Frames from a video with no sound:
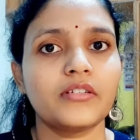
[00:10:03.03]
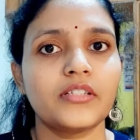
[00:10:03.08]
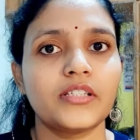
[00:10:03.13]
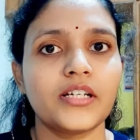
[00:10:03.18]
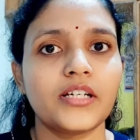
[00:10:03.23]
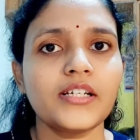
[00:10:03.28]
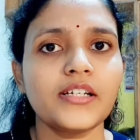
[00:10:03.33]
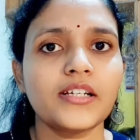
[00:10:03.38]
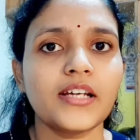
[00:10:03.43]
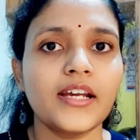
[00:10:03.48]

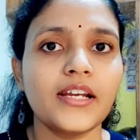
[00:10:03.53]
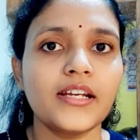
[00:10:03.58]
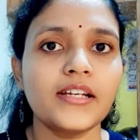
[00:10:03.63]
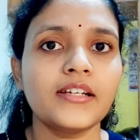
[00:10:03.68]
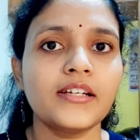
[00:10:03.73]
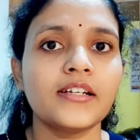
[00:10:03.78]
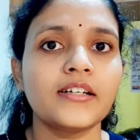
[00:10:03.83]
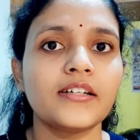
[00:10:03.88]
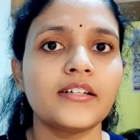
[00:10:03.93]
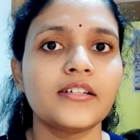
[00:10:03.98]
that.
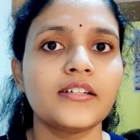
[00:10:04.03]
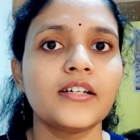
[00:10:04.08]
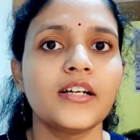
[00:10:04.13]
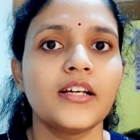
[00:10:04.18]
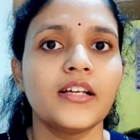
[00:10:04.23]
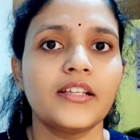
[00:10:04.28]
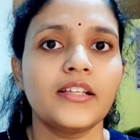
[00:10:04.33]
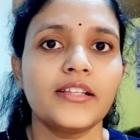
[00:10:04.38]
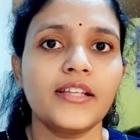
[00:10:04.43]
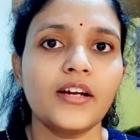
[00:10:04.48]
And
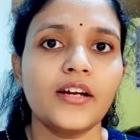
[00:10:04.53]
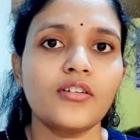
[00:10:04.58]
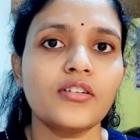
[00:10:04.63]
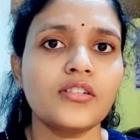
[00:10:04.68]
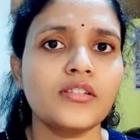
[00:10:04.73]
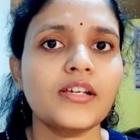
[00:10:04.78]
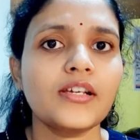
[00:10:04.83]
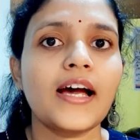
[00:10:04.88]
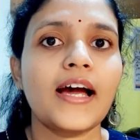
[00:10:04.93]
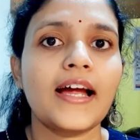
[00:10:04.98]
they
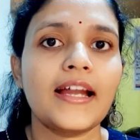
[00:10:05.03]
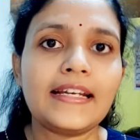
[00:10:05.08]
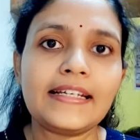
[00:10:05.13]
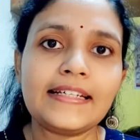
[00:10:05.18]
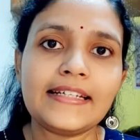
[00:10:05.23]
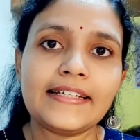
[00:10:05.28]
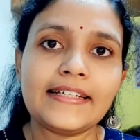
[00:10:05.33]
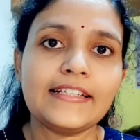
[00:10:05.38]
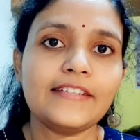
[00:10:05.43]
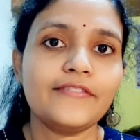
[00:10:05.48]
also add
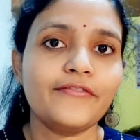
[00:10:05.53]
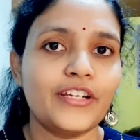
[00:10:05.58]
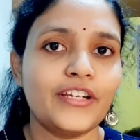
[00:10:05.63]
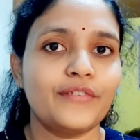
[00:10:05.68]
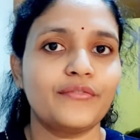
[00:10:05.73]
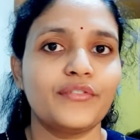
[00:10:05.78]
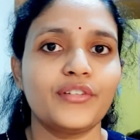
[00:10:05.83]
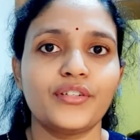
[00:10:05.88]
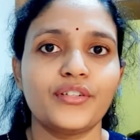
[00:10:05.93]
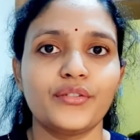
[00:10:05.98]
little
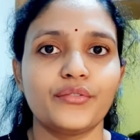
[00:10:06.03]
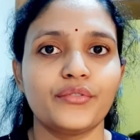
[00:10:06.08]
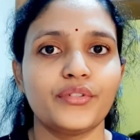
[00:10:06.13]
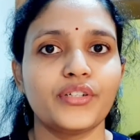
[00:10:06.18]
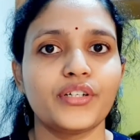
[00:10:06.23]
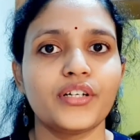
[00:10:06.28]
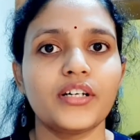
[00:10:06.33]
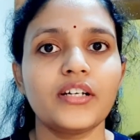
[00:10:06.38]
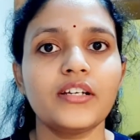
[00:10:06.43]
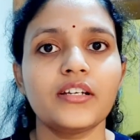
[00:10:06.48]
flavor to
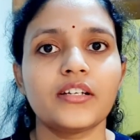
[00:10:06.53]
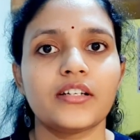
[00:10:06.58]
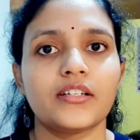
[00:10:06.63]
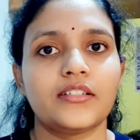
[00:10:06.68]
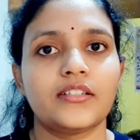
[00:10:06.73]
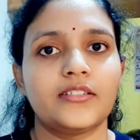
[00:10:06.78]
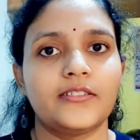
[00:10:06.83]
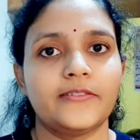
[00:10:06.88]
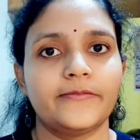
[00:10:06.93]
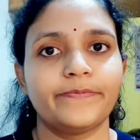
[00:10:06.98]

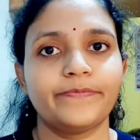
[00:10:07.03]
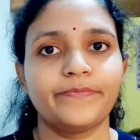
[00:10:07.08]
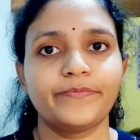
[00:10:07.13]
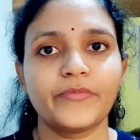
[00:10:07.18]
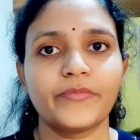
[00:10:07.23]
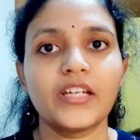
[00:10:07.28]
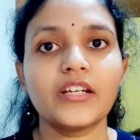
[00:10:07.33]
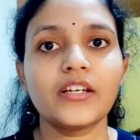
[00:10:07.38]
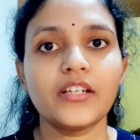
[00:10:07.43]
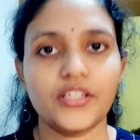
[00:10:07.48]
your
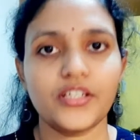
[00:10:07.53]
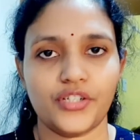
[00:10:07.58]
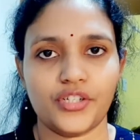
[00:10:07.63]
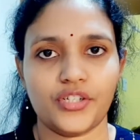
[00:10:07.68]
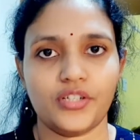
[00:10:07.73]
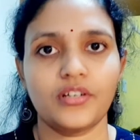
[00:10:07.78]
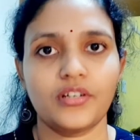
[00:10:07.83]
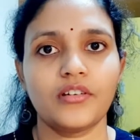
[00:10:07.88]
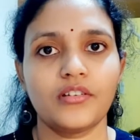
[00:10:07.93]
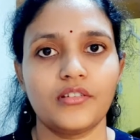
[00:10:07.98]

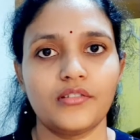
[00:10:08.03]
dish.